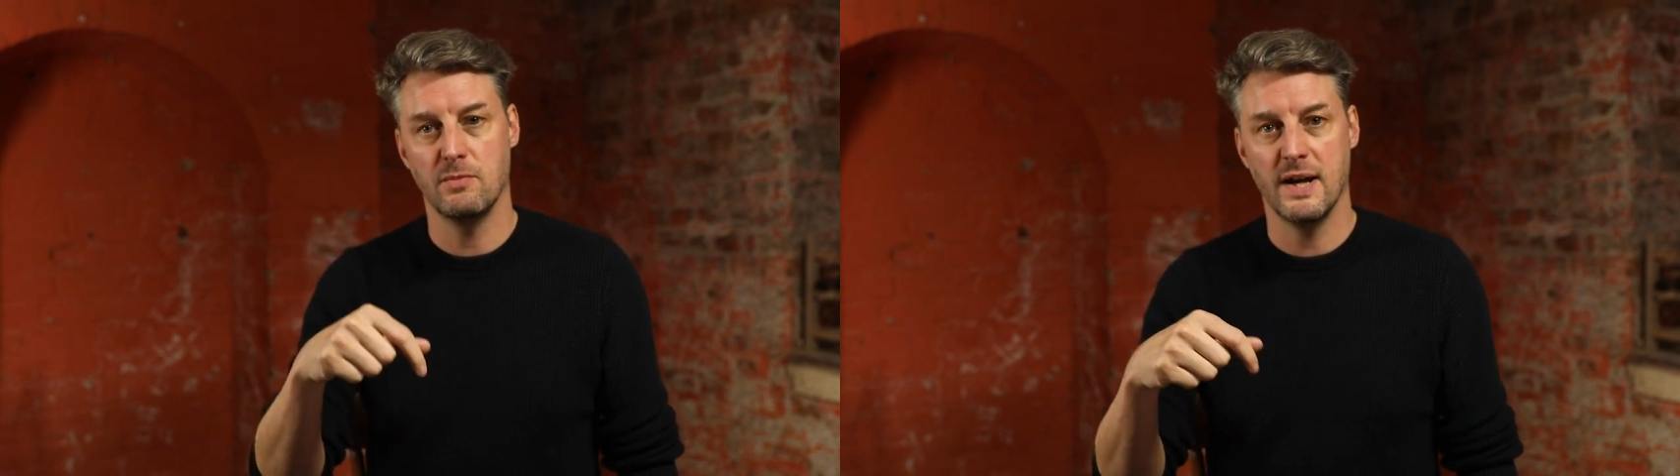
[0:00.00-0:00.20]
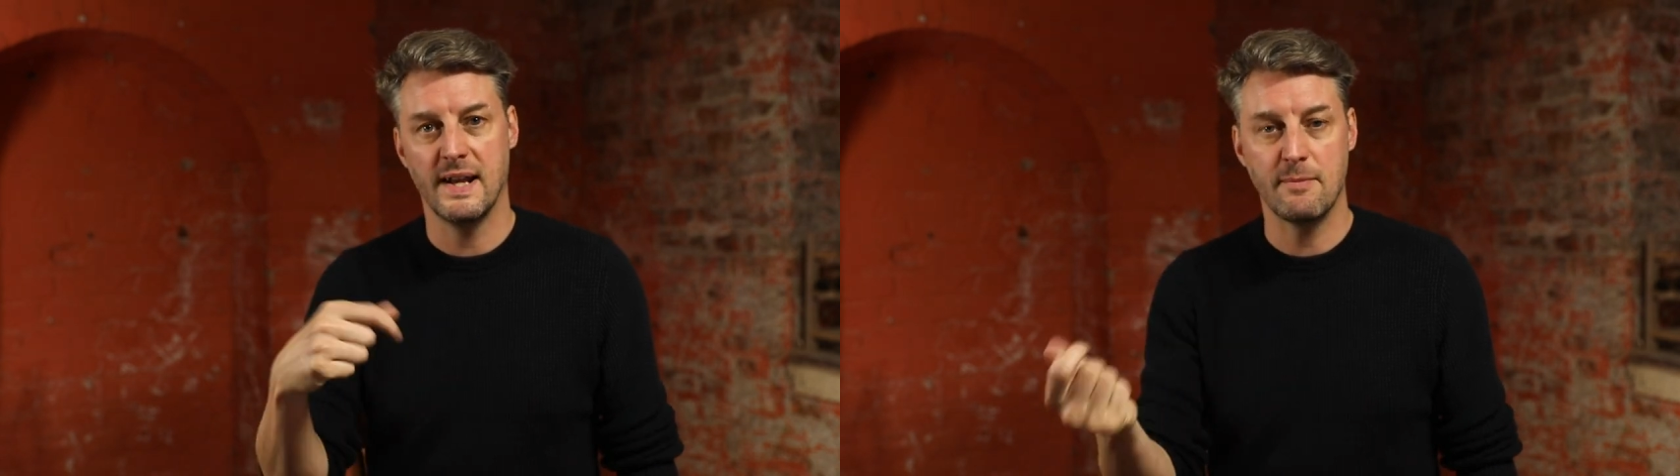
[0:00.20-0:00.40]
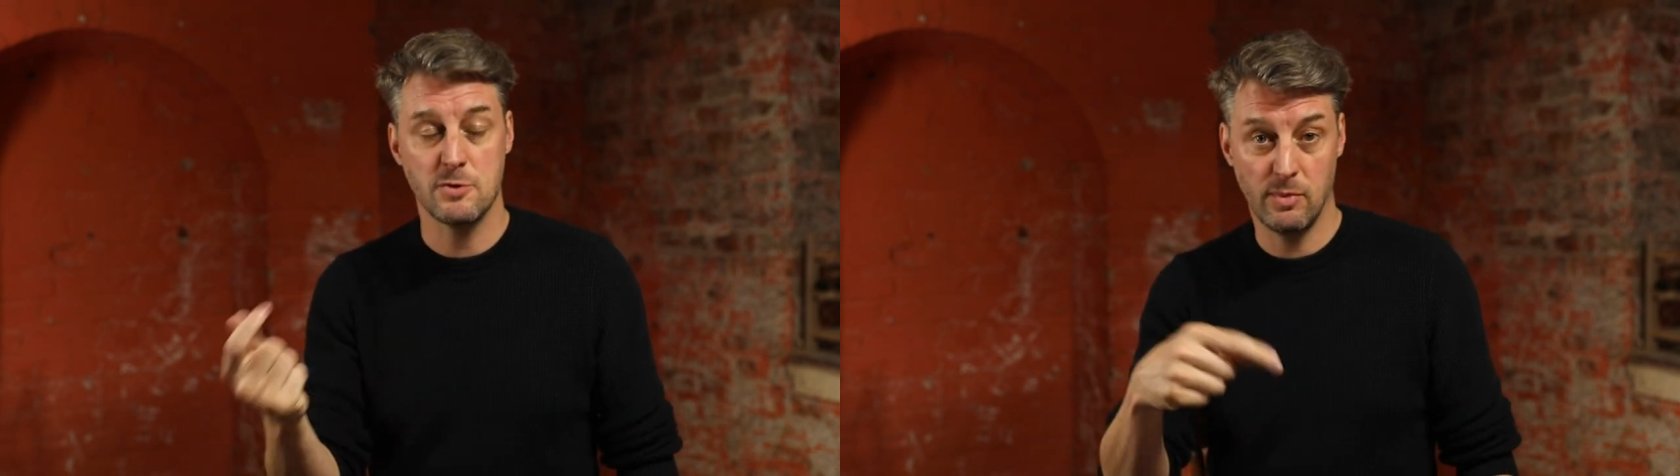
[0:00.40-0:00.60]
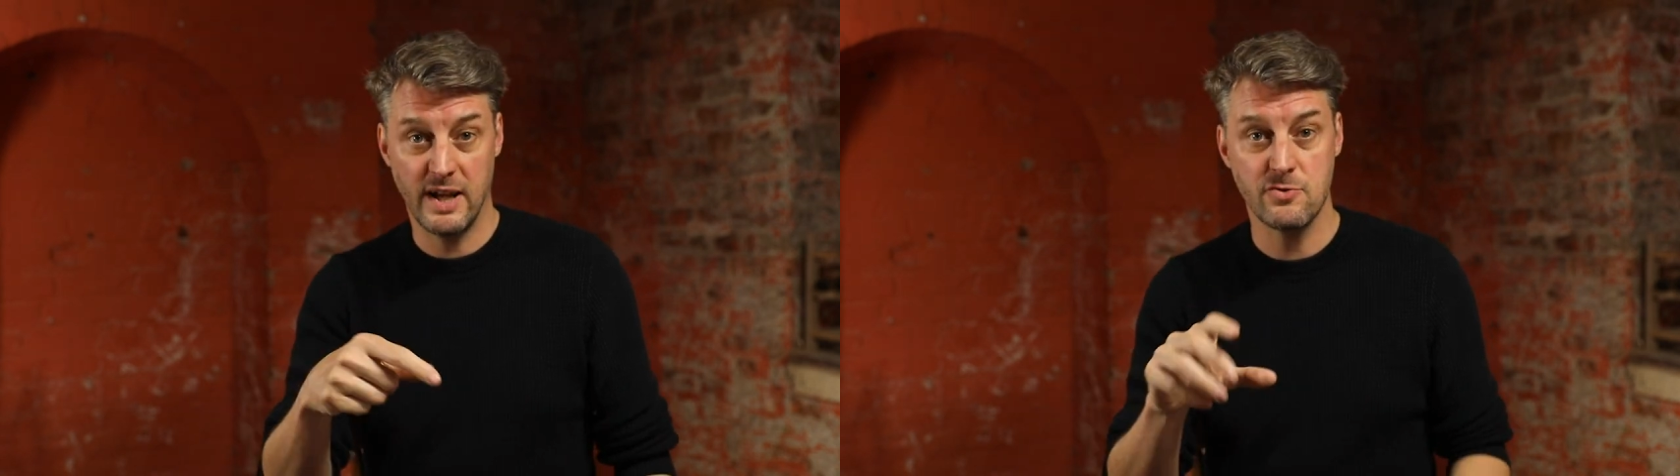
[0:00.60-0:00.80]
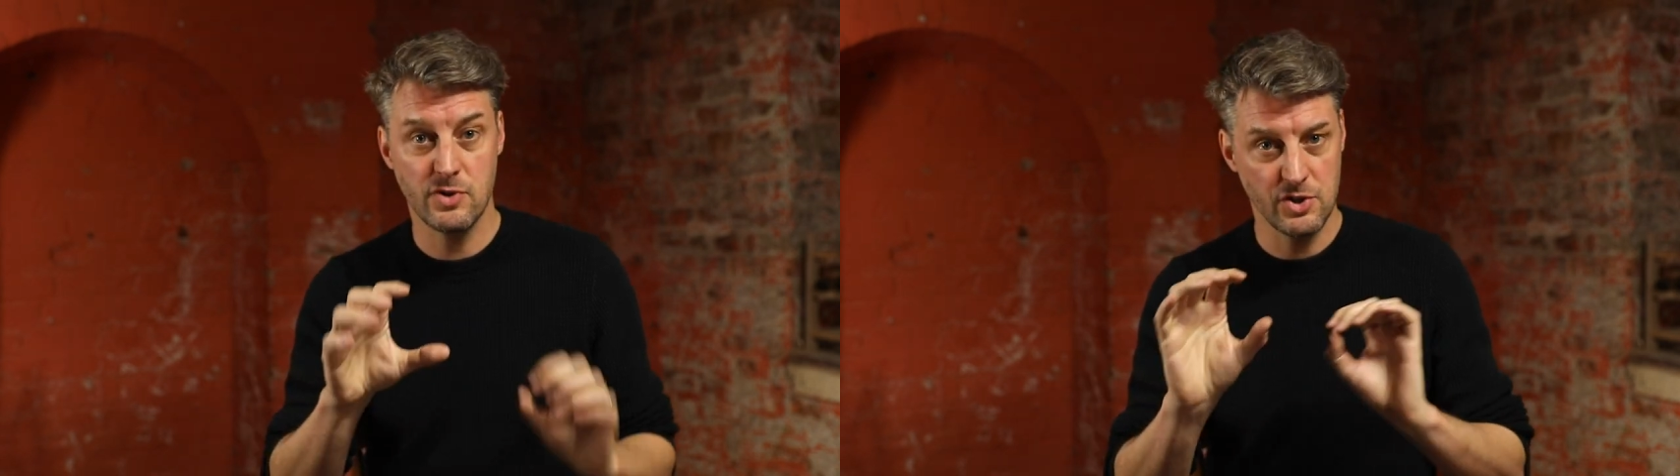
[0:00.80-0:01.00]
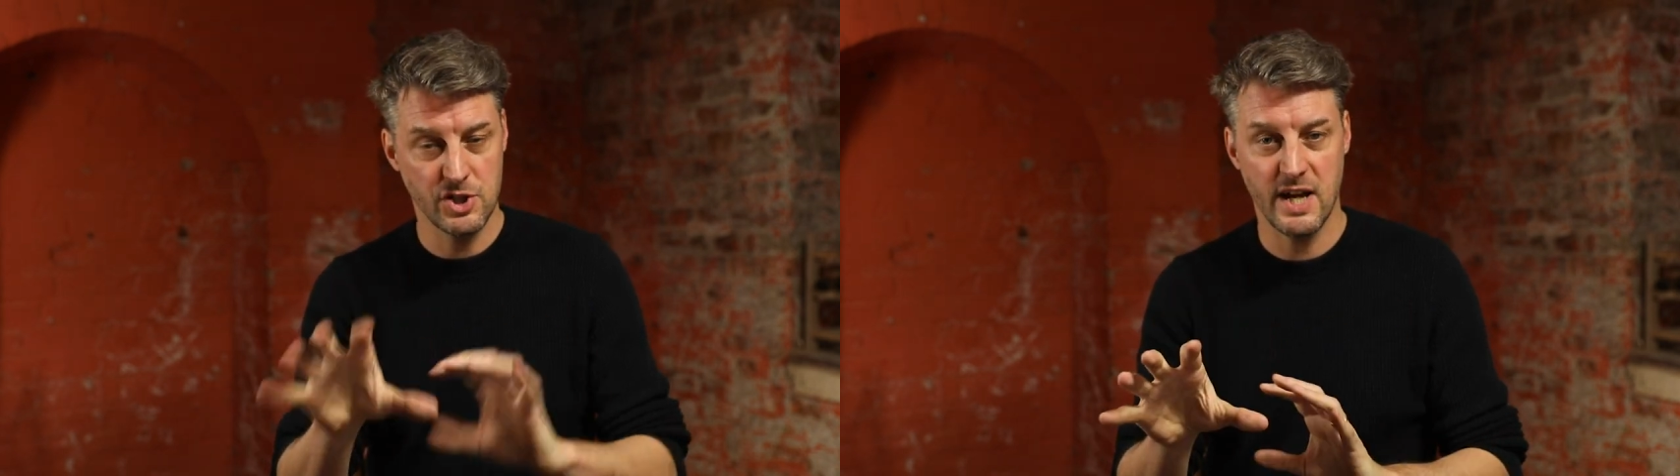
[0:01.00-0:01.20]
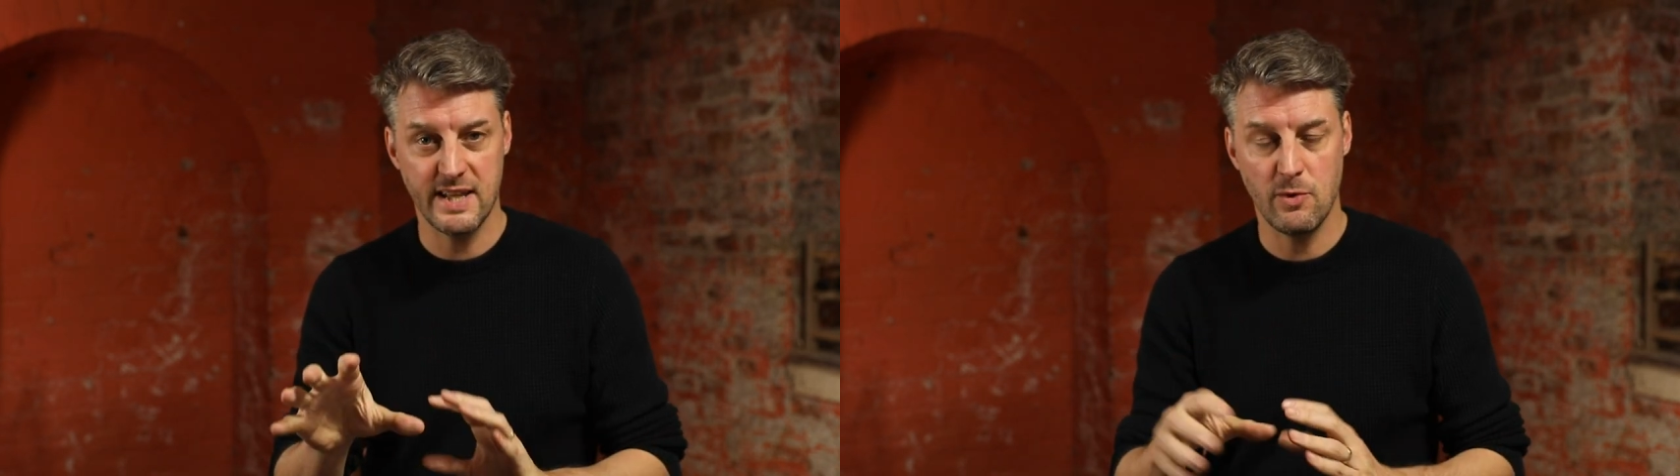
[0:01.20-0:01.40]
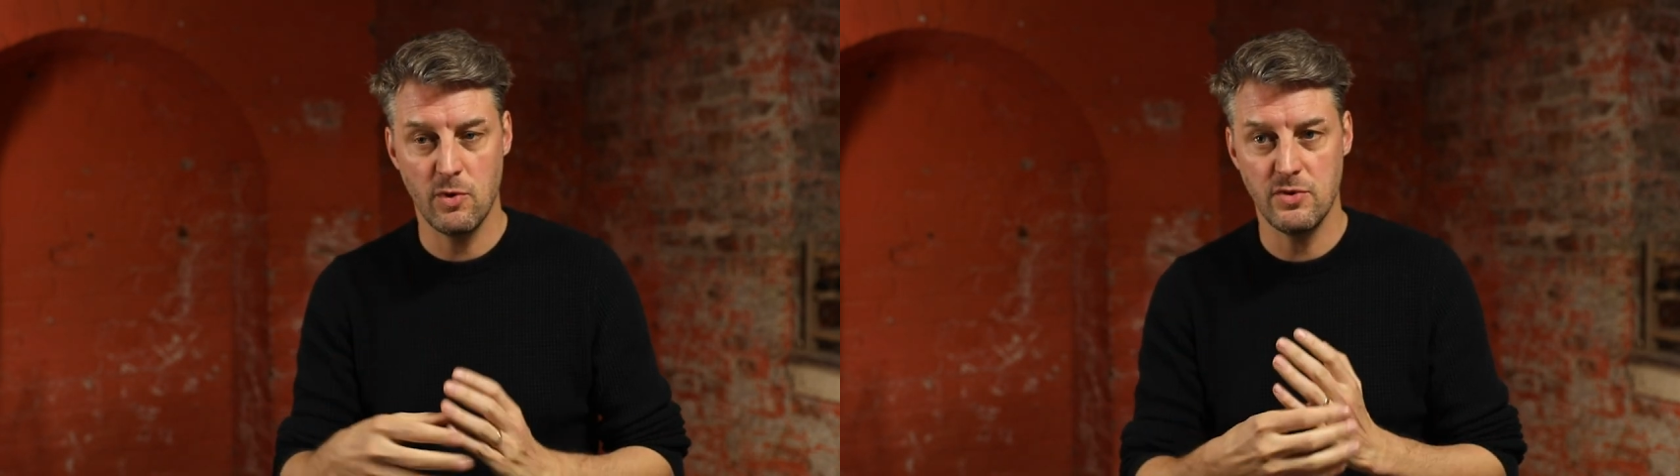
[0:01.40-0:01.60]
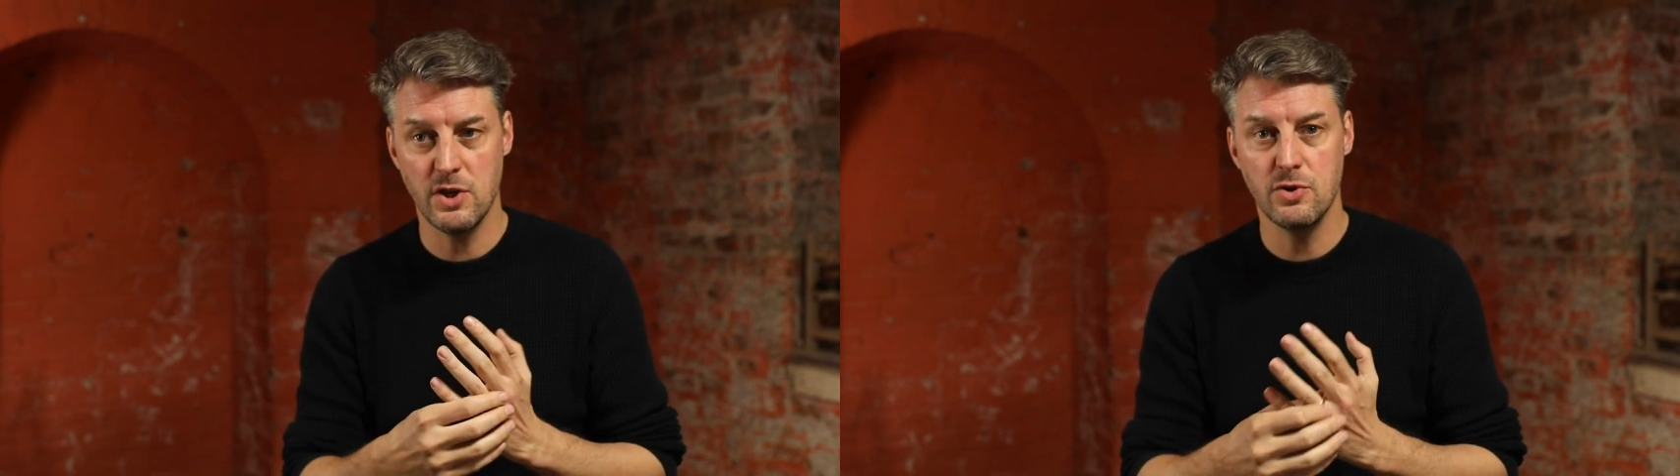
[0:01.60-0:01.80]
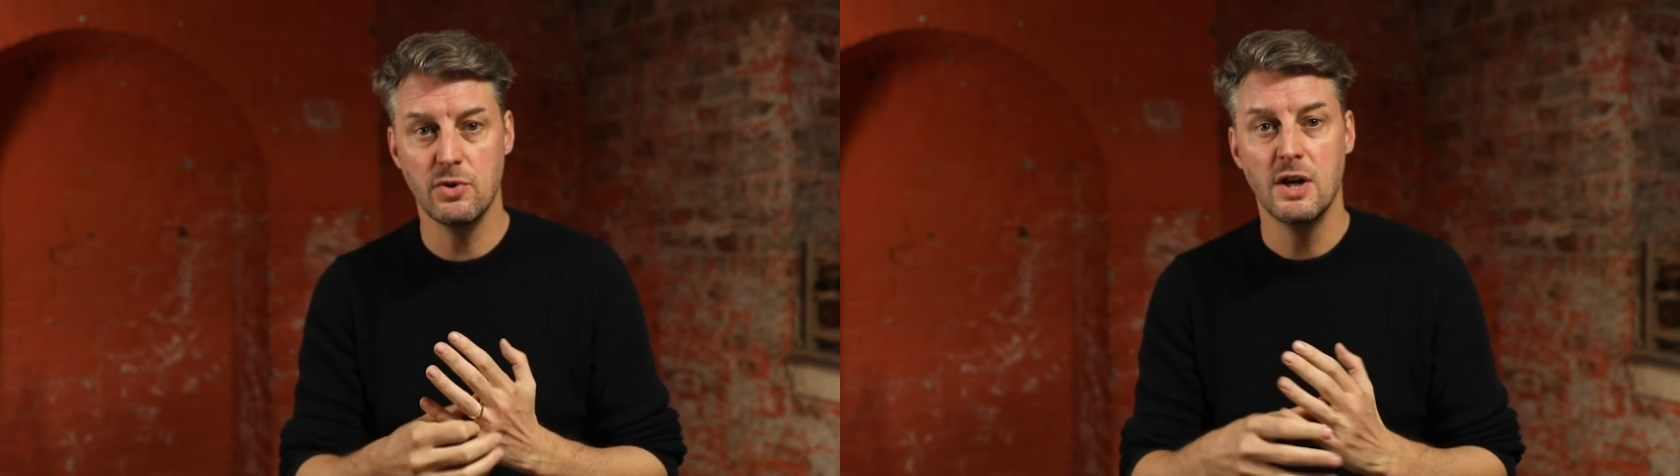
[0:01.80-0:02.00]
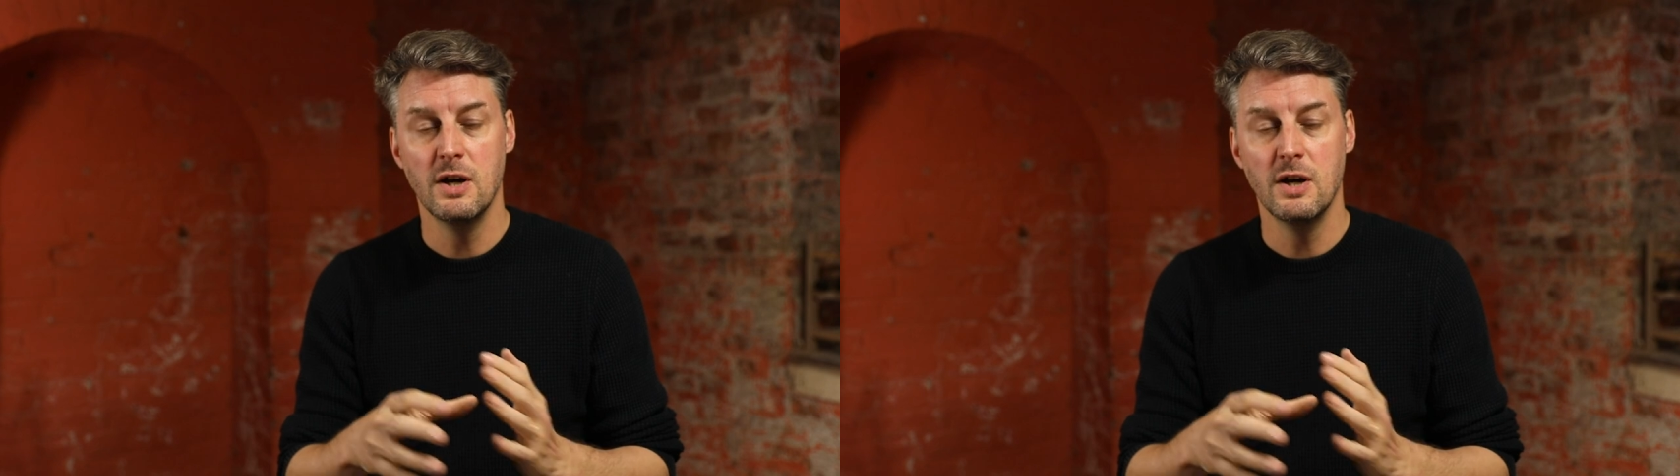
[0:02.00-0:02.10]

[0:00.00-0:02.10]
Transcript: my laptop later and I'll share that with you.